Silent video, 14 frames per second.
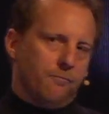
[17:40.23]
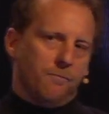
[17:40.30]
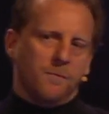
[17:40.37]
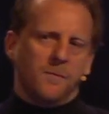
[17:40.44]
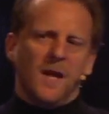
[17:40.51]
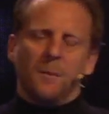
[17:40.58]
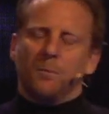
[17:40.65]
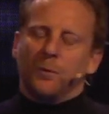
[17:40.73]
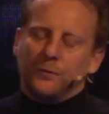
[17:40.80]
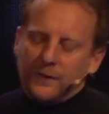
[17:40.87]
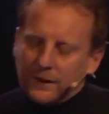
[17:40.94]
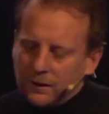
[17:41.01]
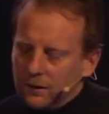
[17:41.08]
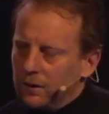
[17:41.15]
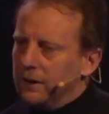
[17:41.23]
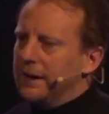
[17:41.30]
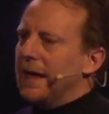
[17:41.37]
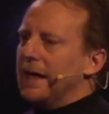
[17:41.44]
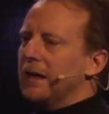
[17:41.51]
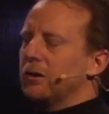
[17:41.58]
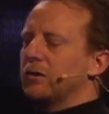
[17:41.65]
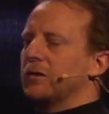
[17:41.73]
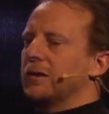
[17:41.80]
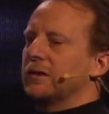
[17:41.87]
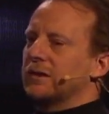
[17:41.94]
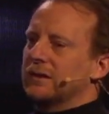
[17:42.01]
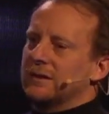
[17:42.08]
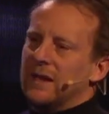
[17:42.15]
Not particularly
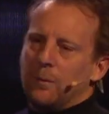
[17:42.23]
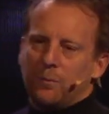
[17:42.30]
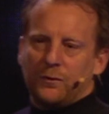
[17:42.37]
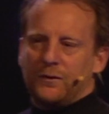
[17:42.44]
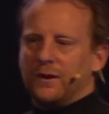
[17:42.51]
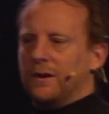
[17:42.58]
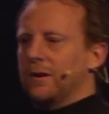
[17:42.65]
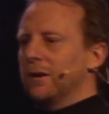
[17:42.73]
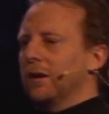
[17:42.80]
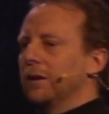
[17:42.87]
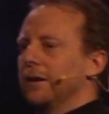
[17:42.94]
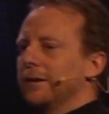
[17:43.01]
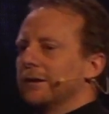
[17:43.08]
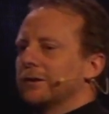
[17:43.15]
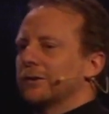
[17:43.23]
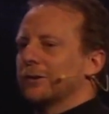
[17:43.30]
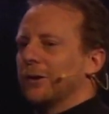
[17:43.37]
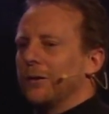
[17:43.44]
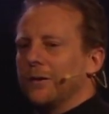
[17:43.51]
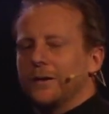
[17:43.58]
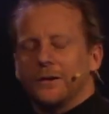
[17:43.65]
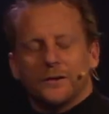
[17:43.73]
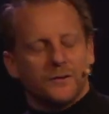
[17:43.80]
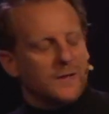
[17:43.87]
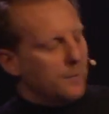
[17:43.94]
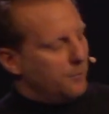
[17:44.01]
anxious, not particularly discouraged, not